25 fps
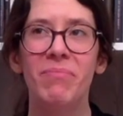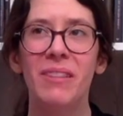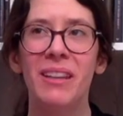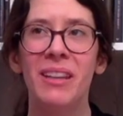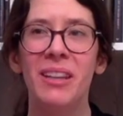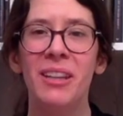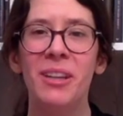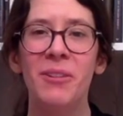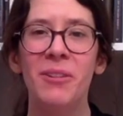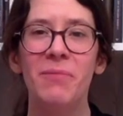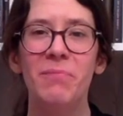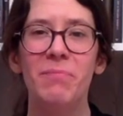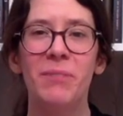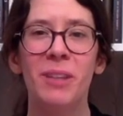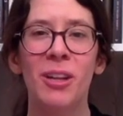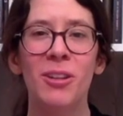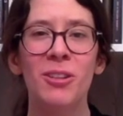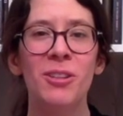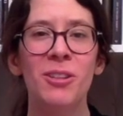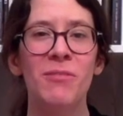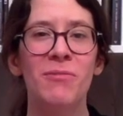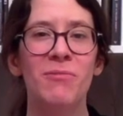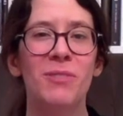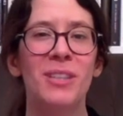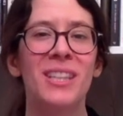you know,
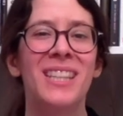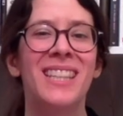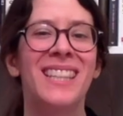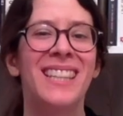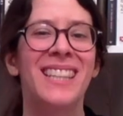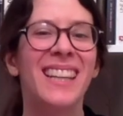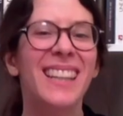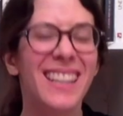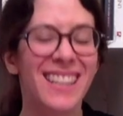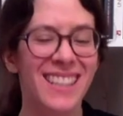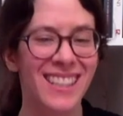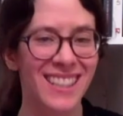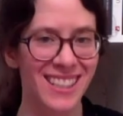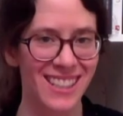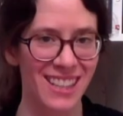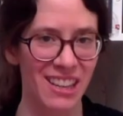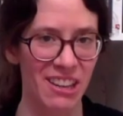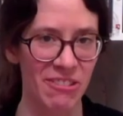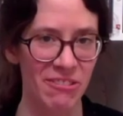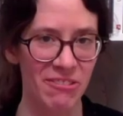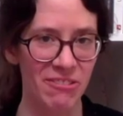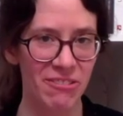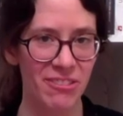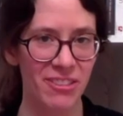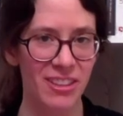lots of silly
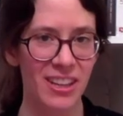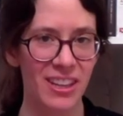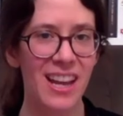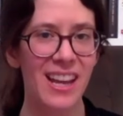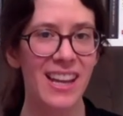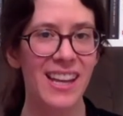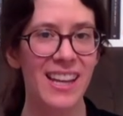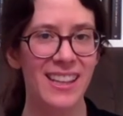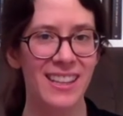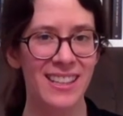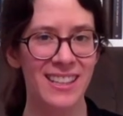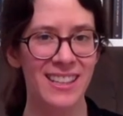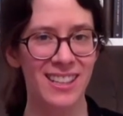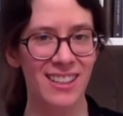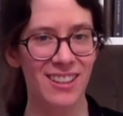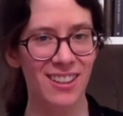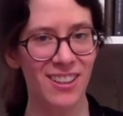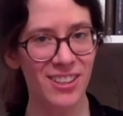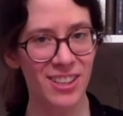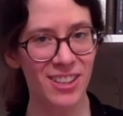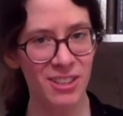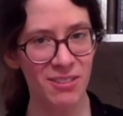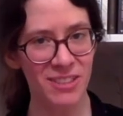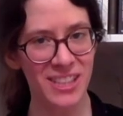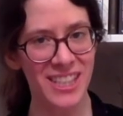stuff. There's a
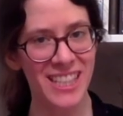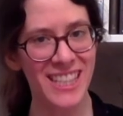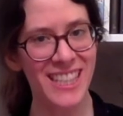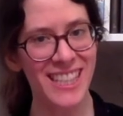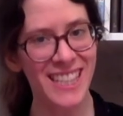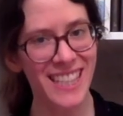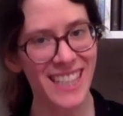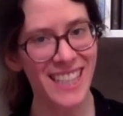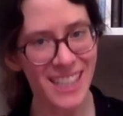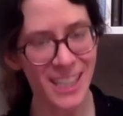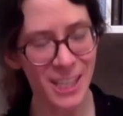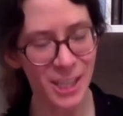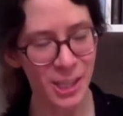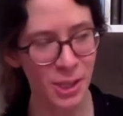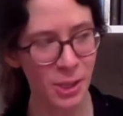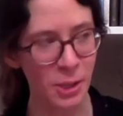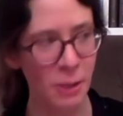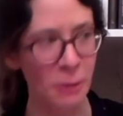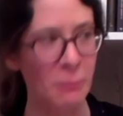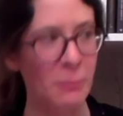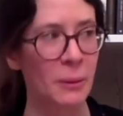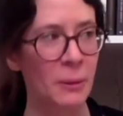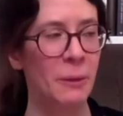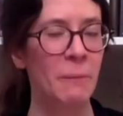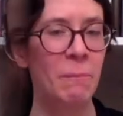lot of silly
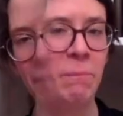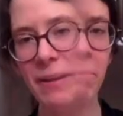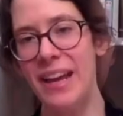humor.